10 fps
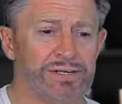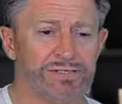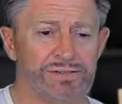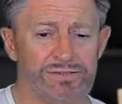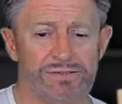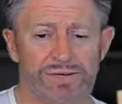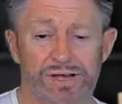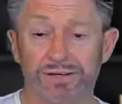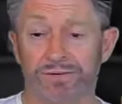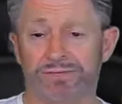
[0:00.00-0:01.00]
So
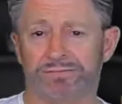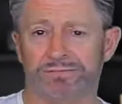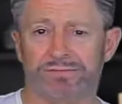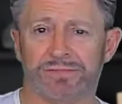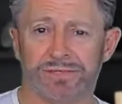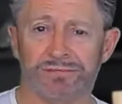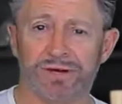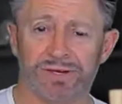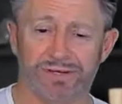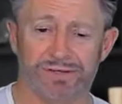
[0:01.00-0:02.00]
anyway, that's
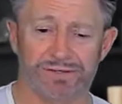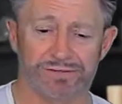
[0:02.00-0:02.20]
my